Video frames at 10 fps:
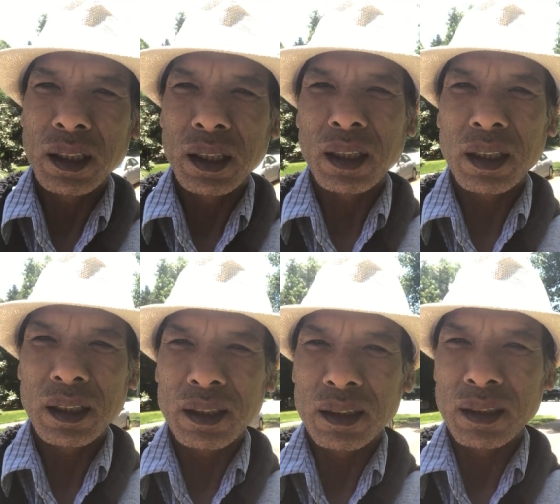
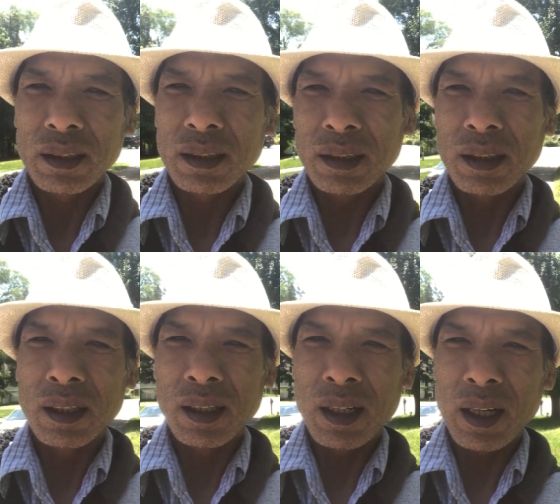and
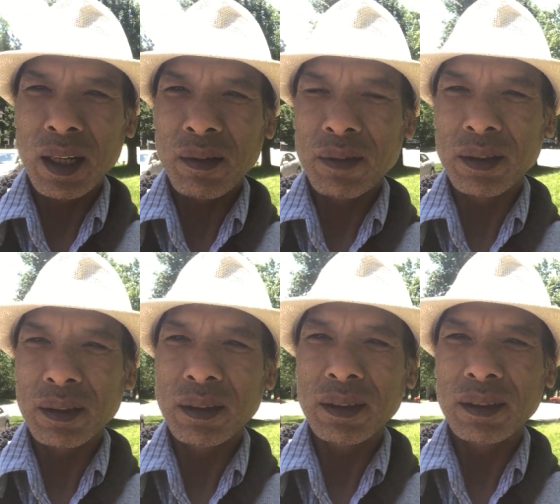
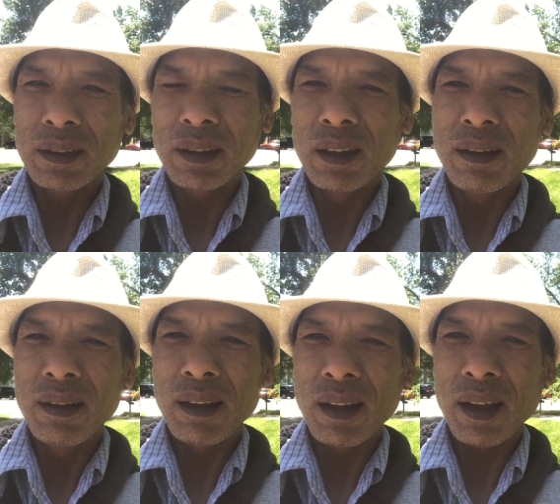never,
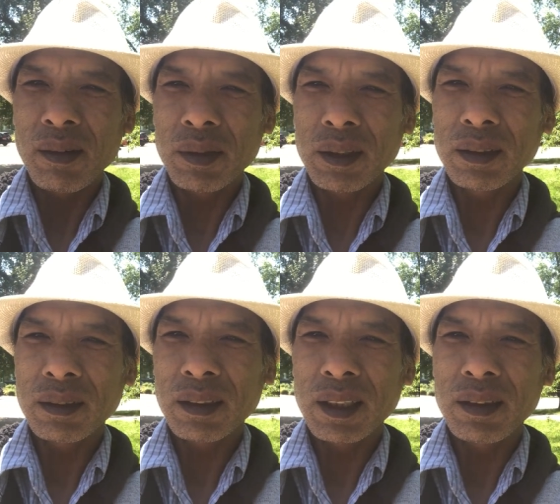never
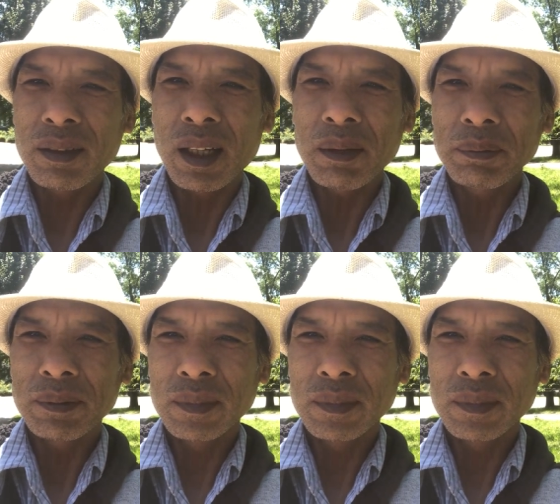give up.